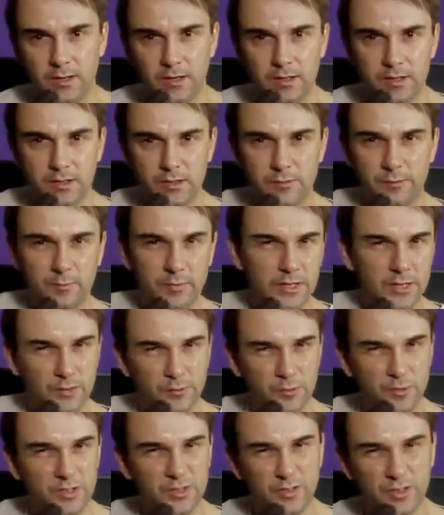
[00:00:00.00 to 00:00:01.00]
So for me, I've
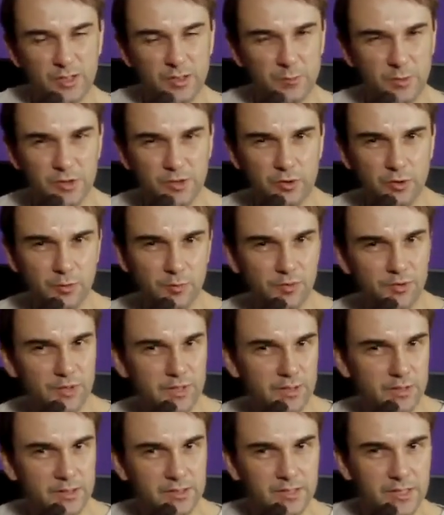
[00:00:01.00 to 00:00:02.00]
always noticed the most common
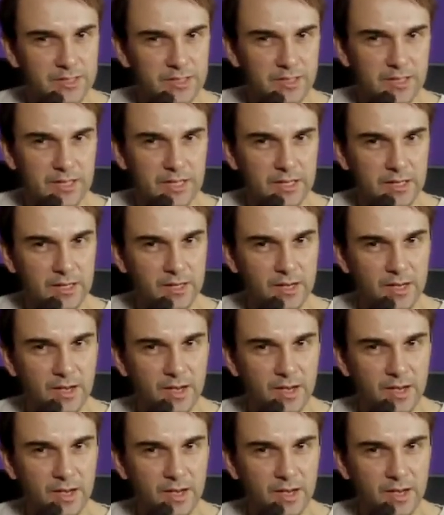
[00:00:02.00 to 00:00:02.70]
thing I tend to hear